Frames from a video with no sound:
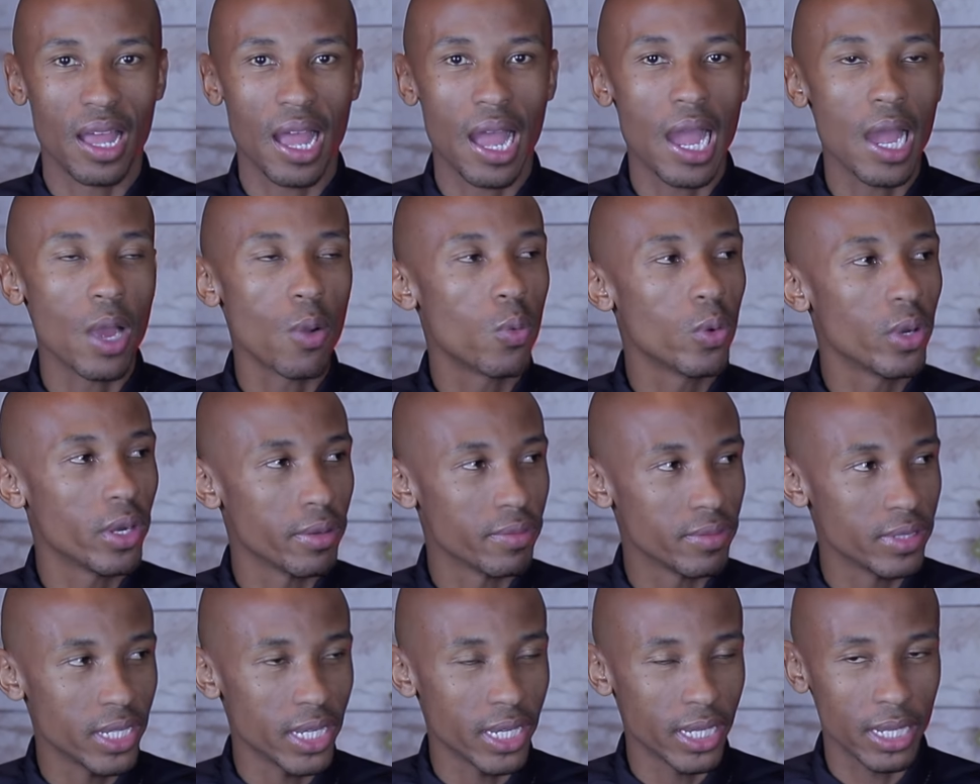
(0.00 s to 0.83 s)
I would
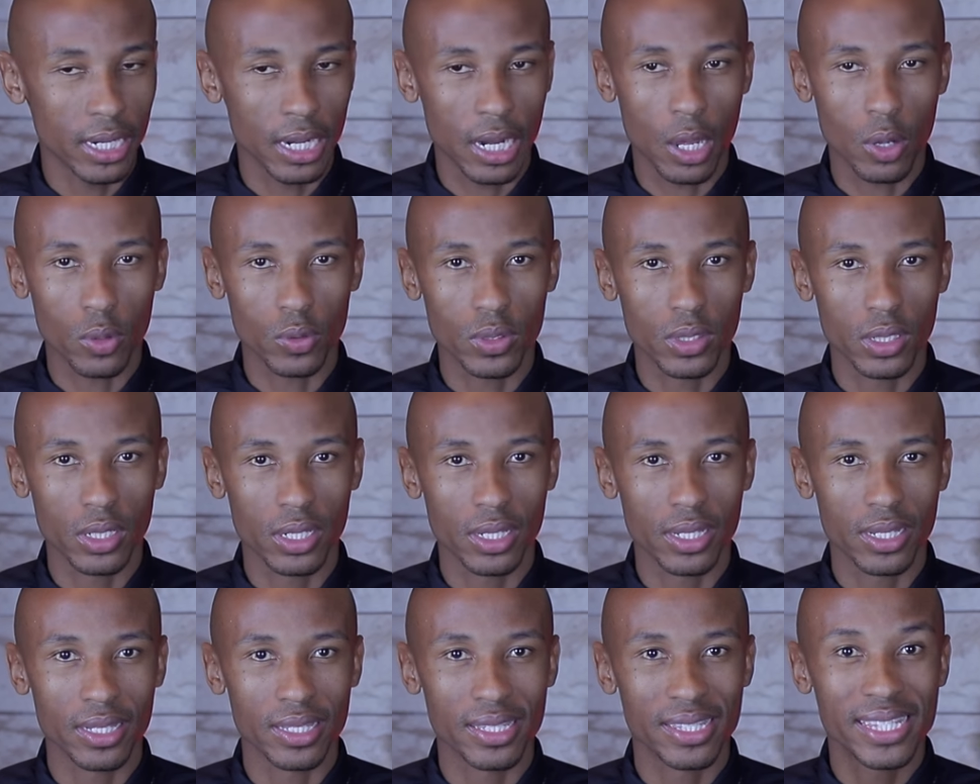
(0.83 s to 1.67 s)
have taken out
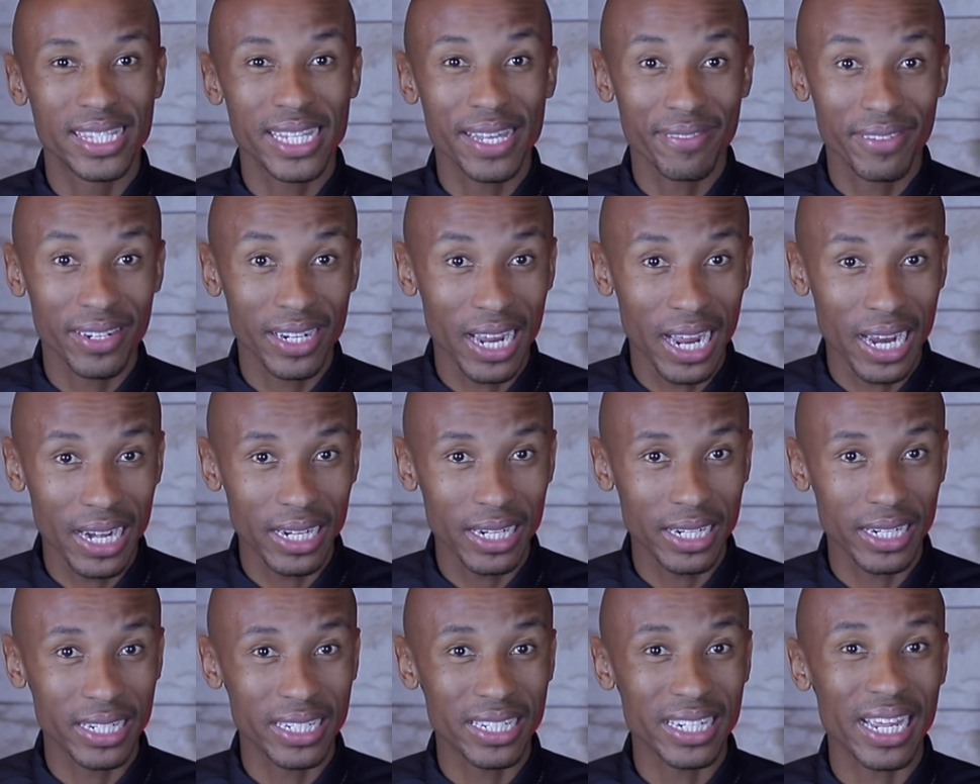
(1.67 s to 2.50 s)

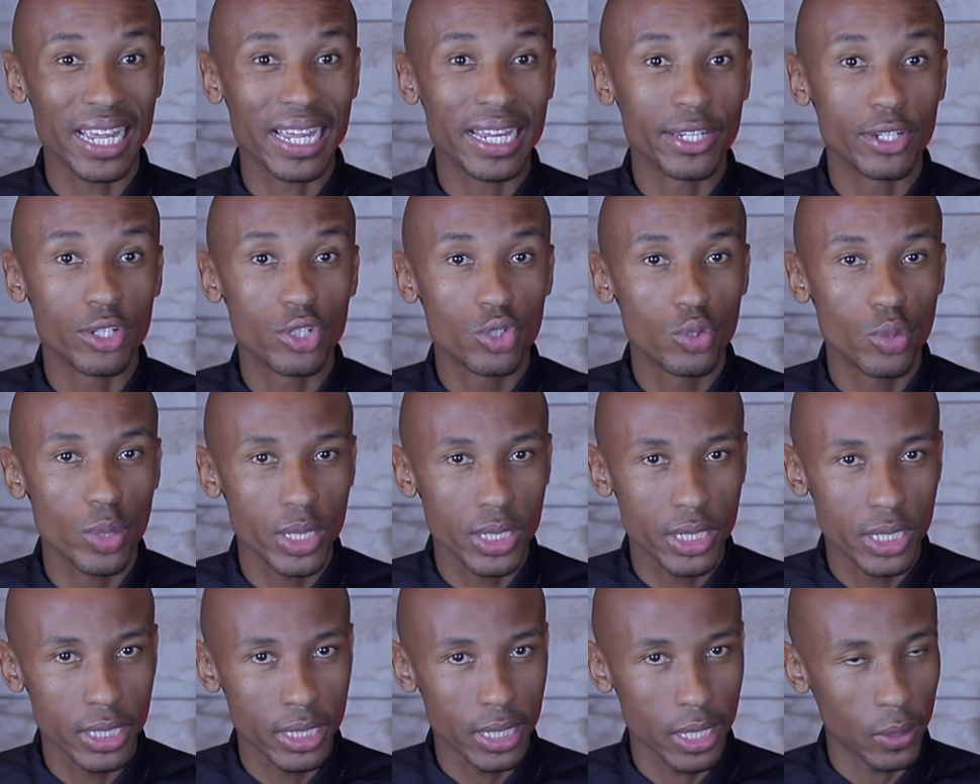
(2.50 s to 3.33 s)

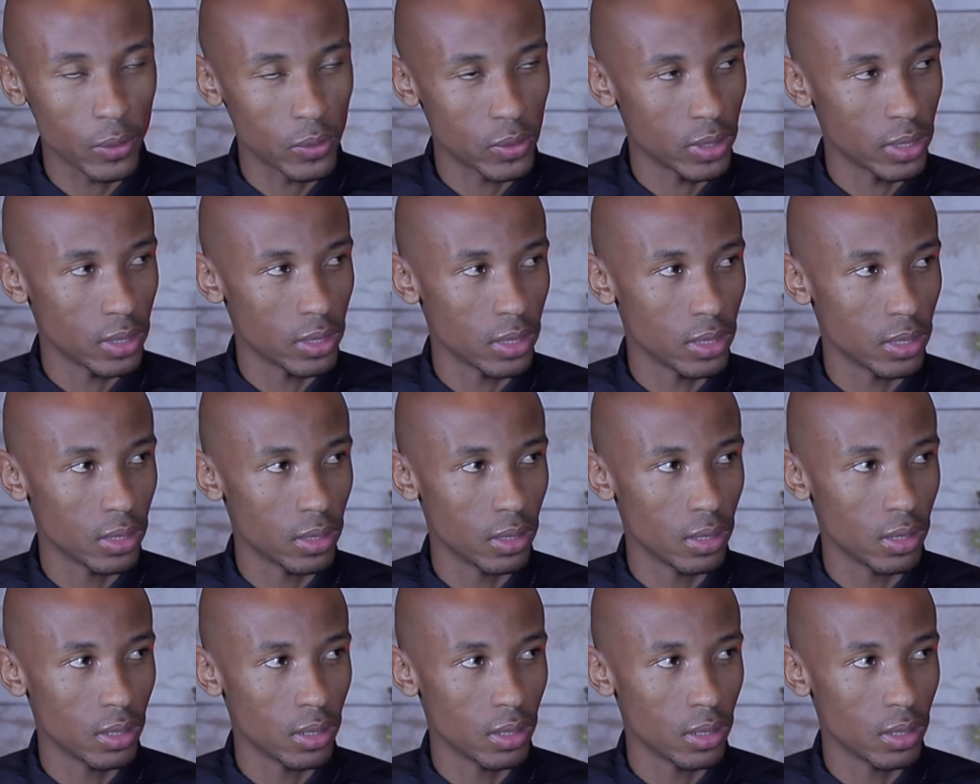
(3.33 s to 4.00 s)
720,000.